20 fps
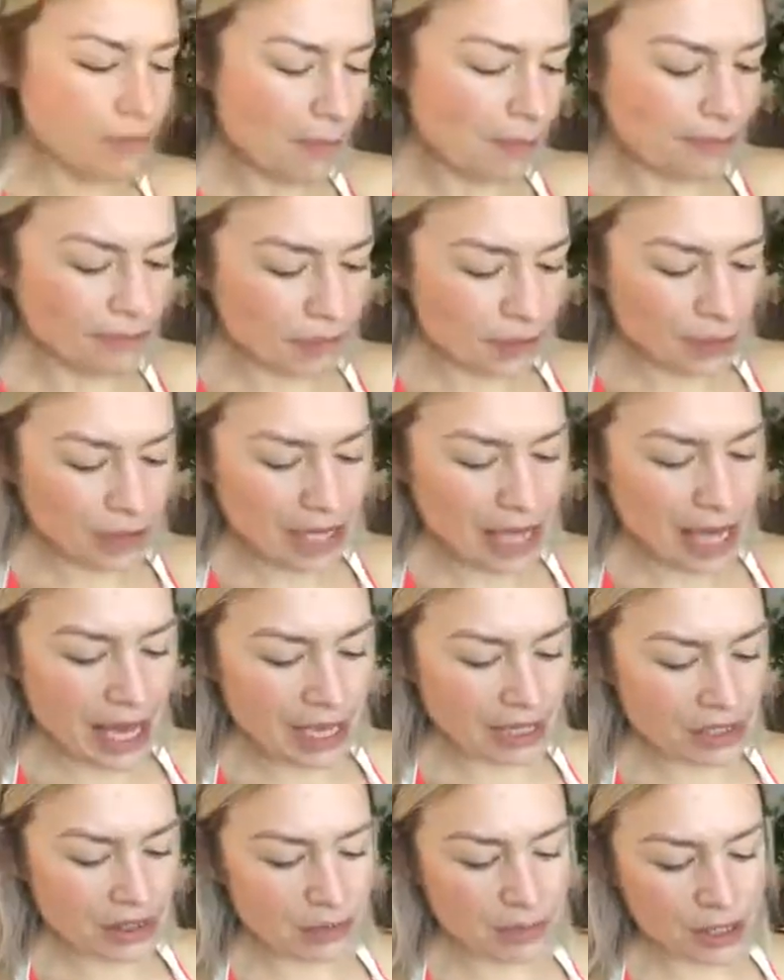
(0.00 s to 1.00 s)
If you want to
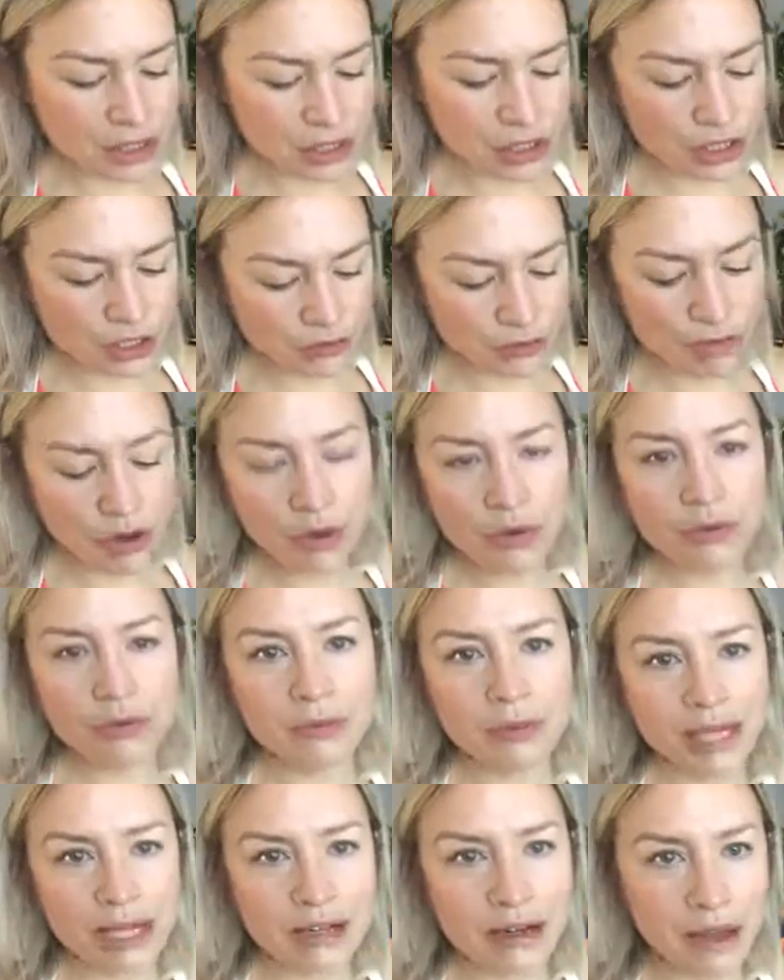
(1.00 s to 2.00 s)
add other bits, you can roll
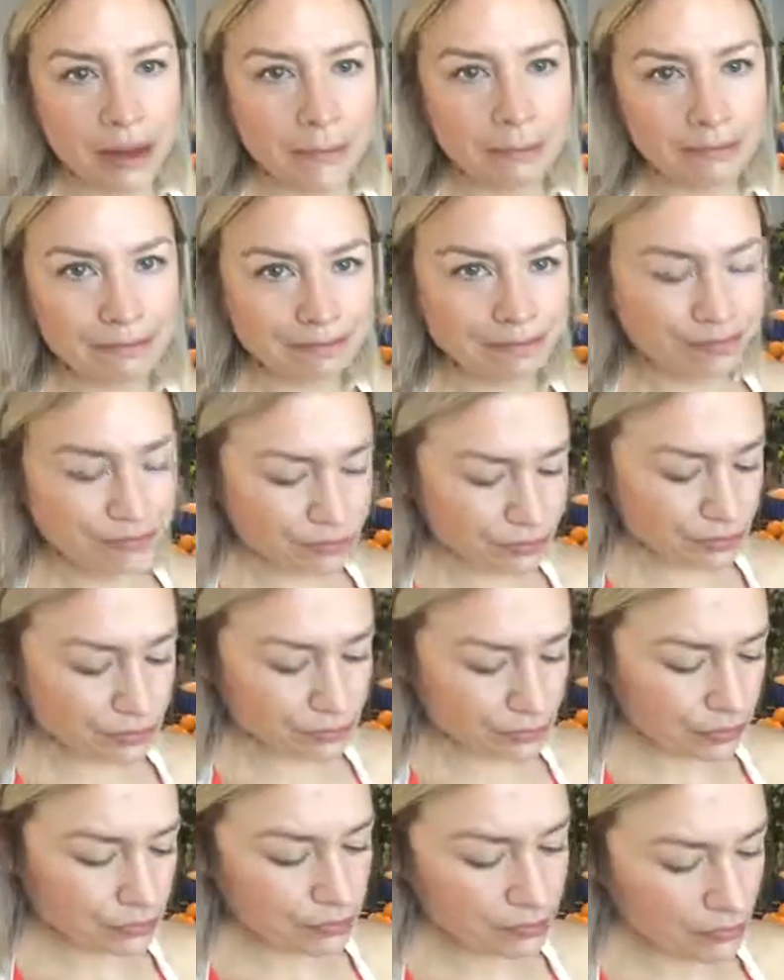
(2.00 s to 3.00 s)
them in
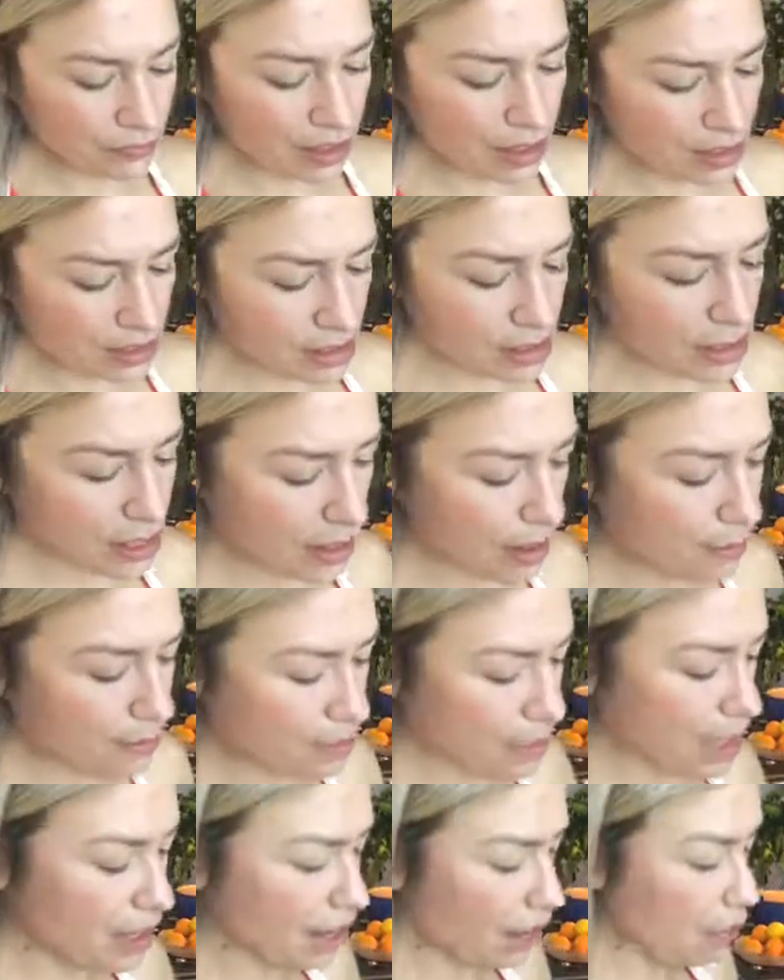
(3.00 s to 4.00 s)

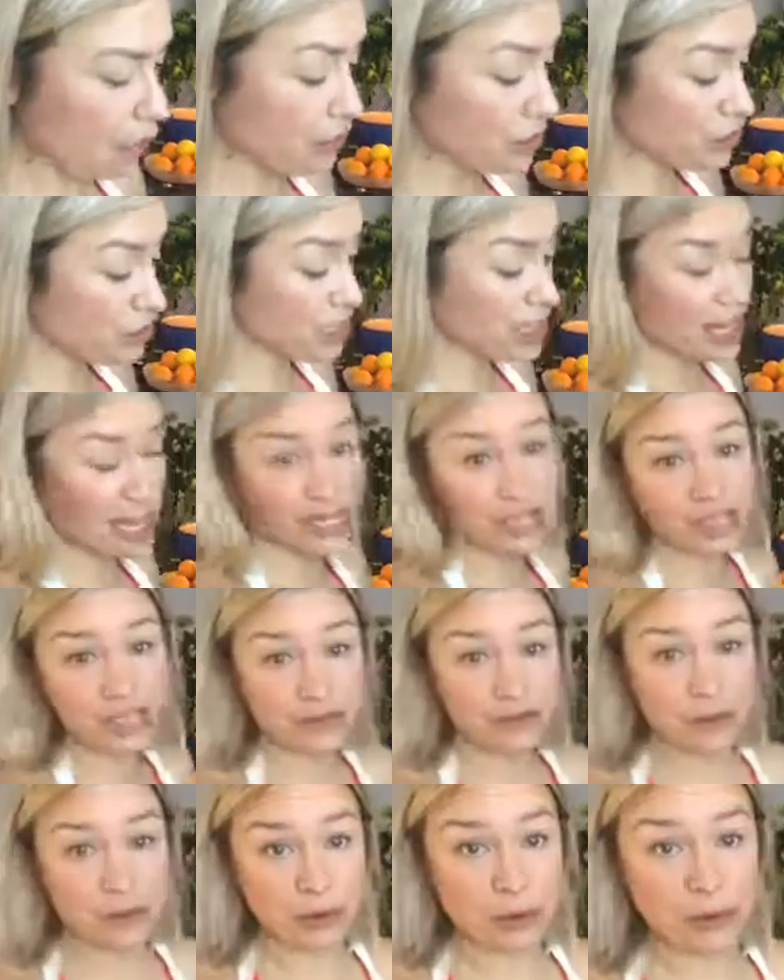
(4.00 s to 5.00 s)
some orange zest.
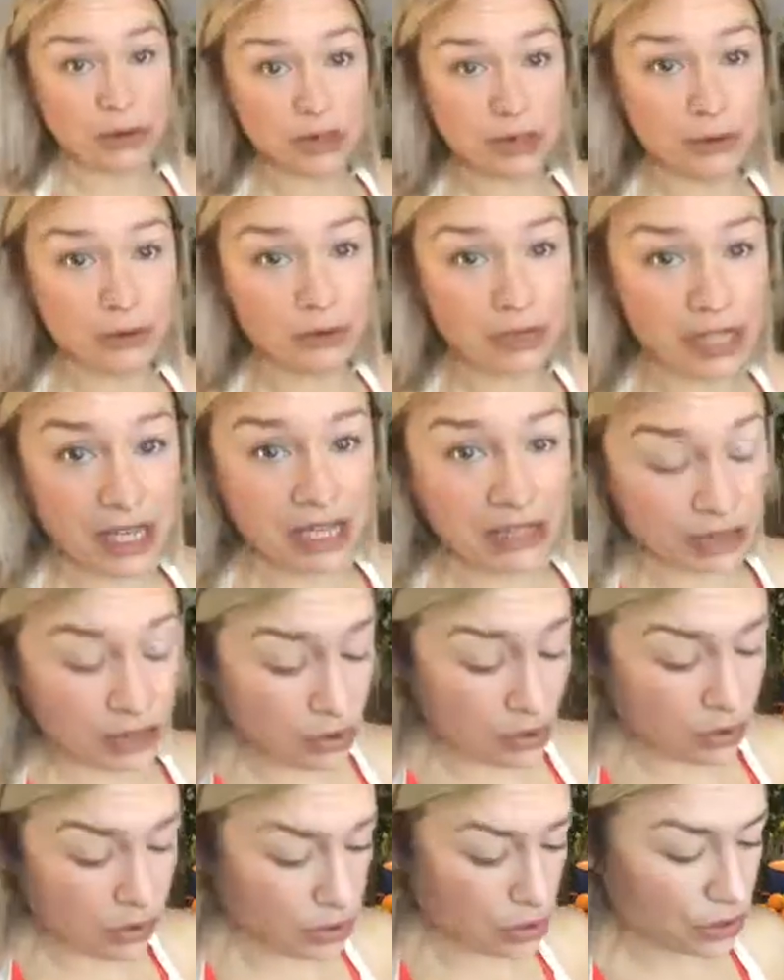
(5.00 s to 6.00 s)
If you want to put some more zest
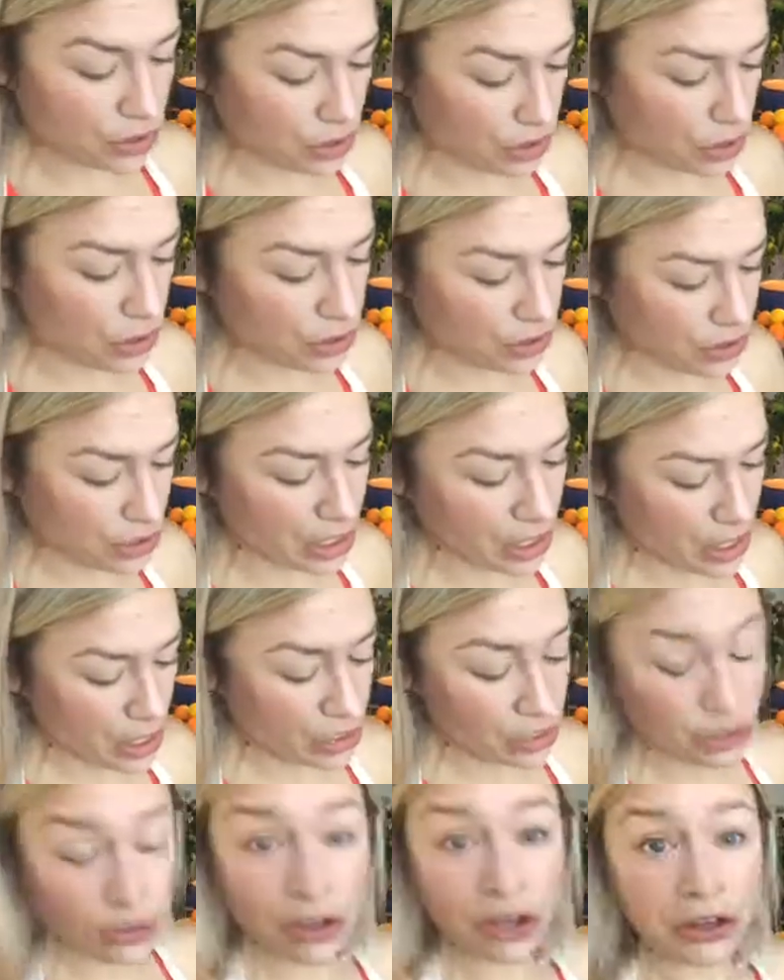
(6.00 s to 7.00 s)
on, you could
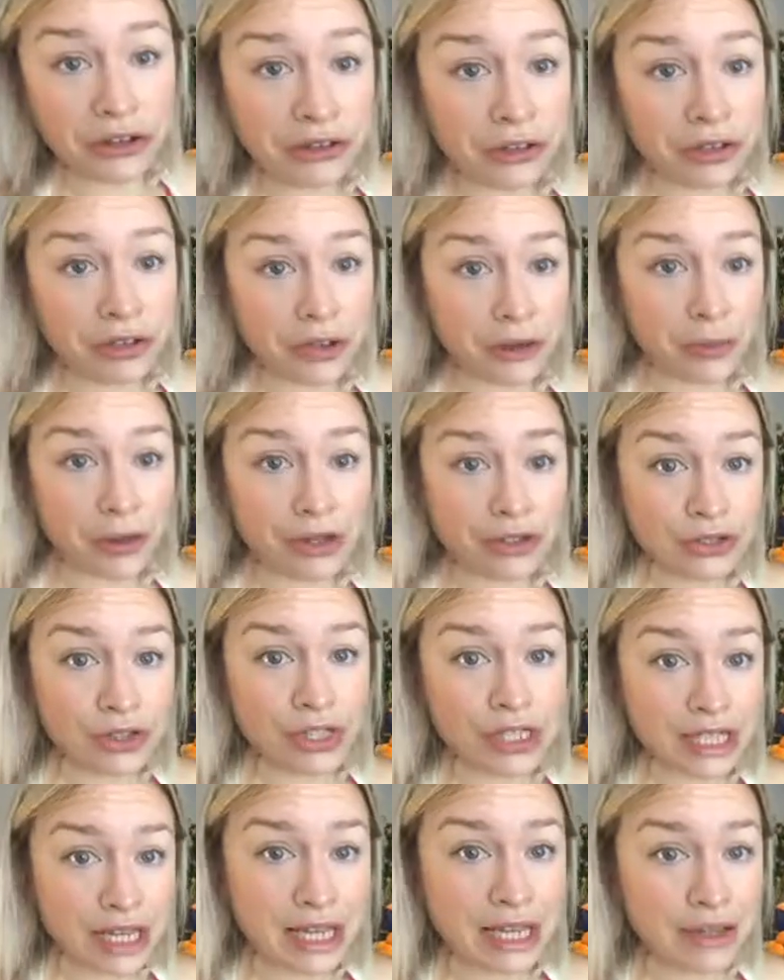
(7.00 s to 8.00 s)
do coconut ones.
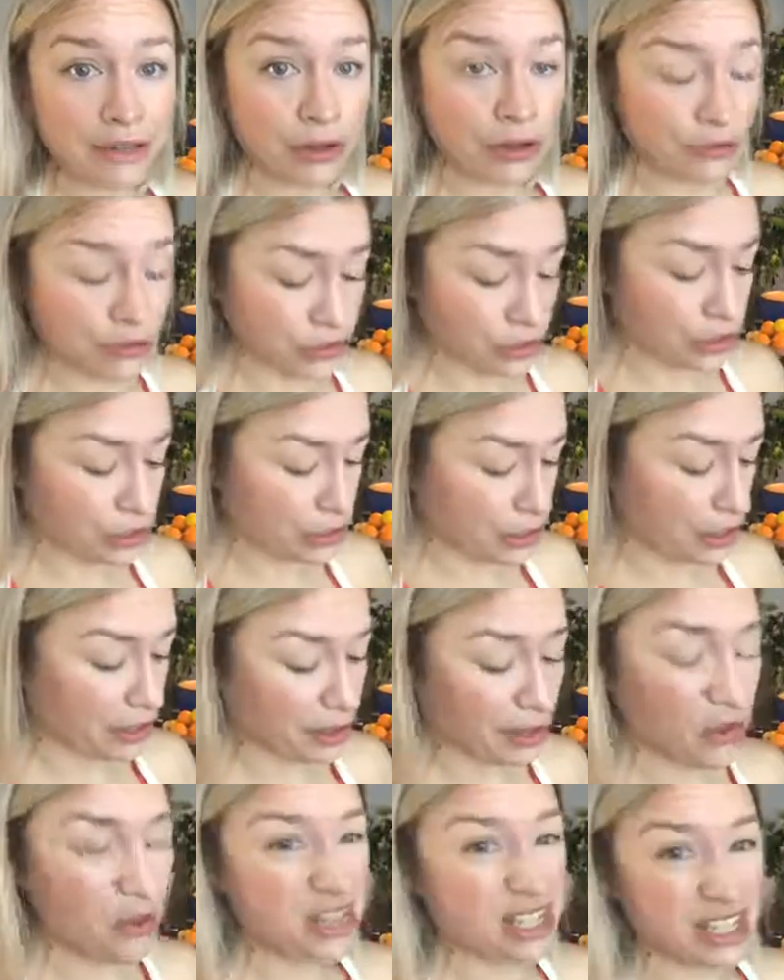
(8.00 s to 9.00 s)
You could take out the orange, do
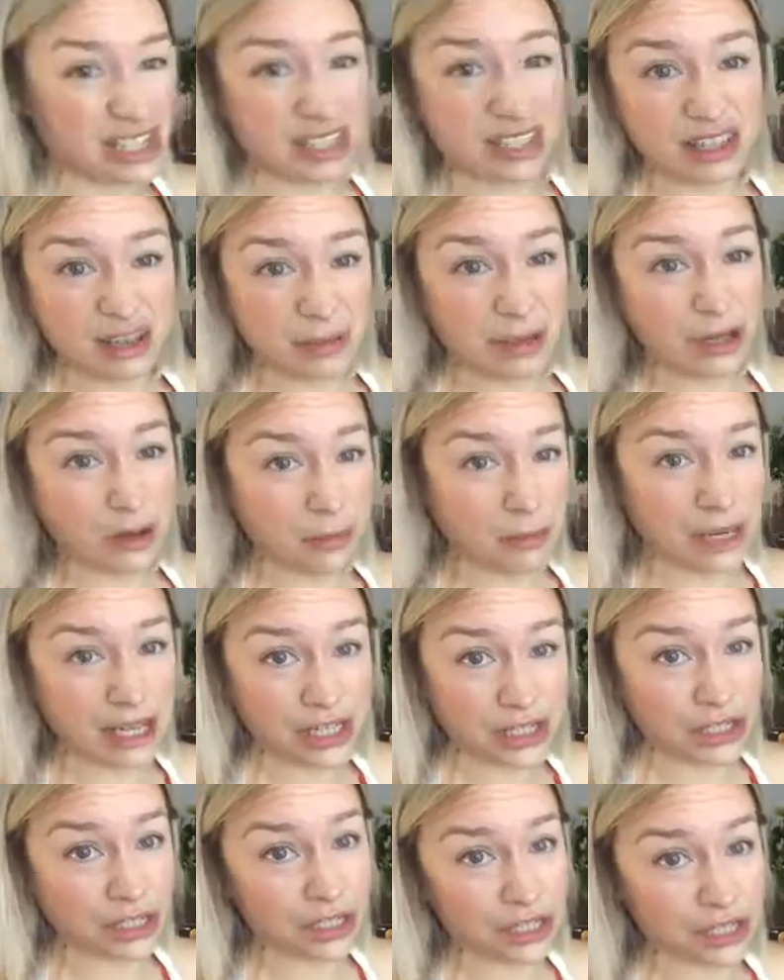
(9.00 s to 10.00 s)
coconut. Honestly, there's so many
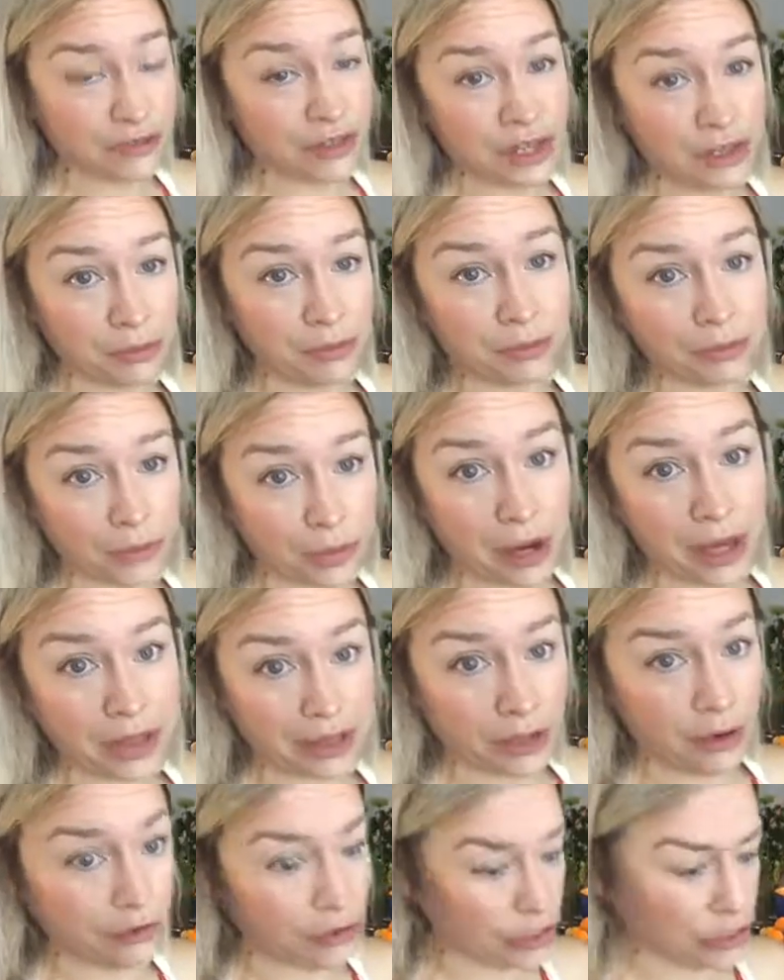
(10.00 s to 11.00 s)
combinations. If you don't like
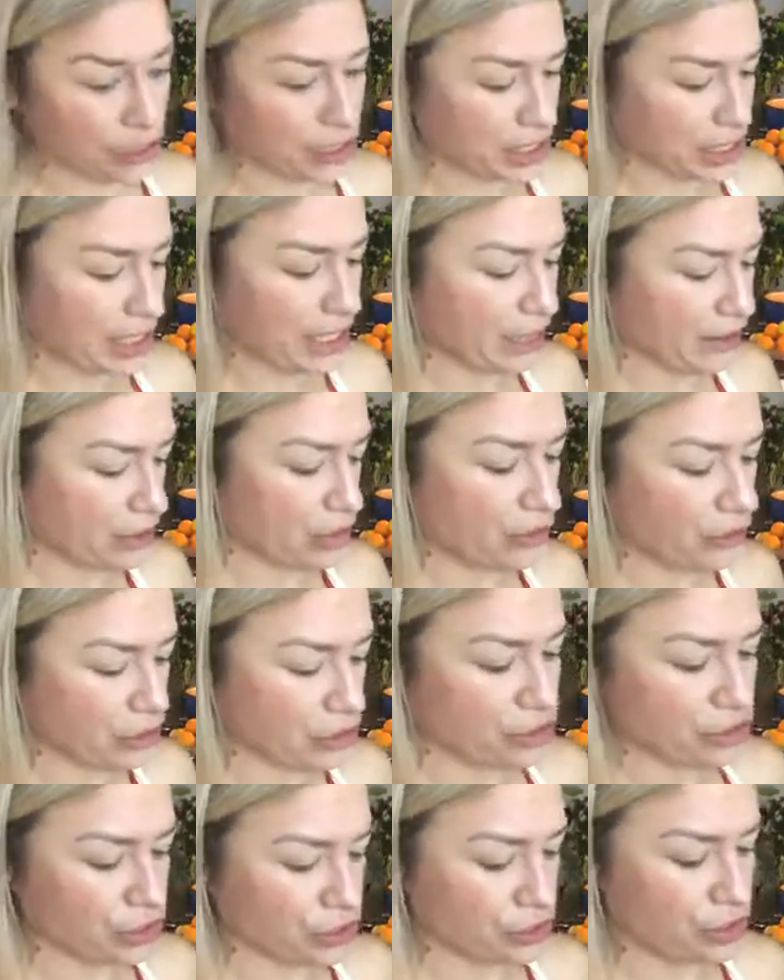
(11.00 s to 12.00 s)
the orange, you can take out the
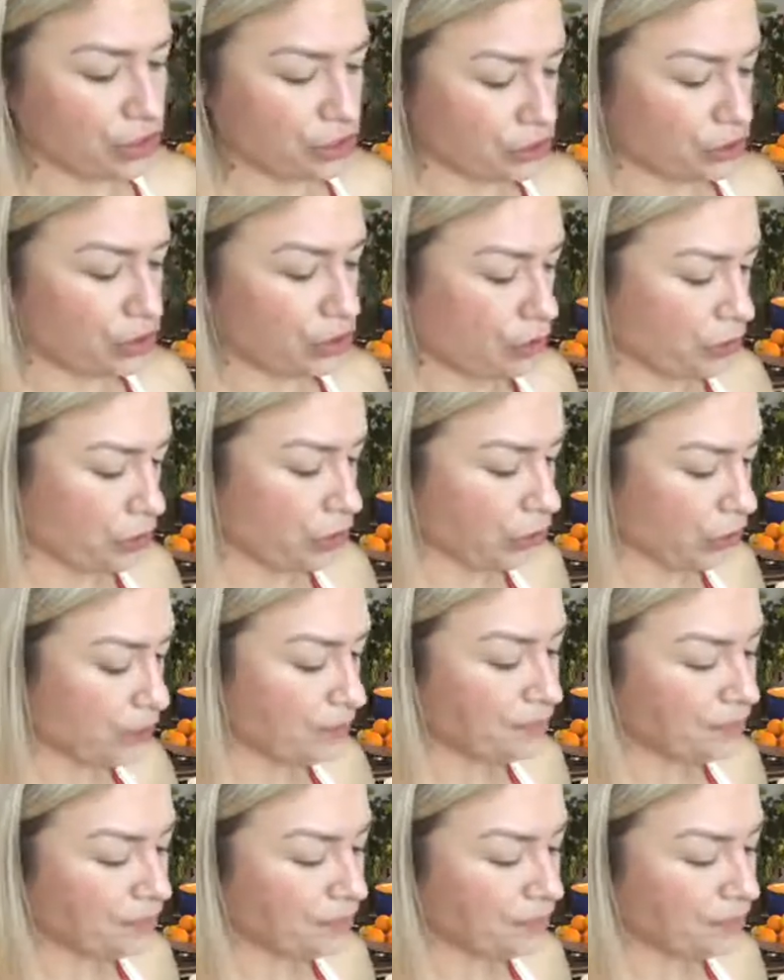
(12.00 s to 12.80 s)
orange and just do chocolate.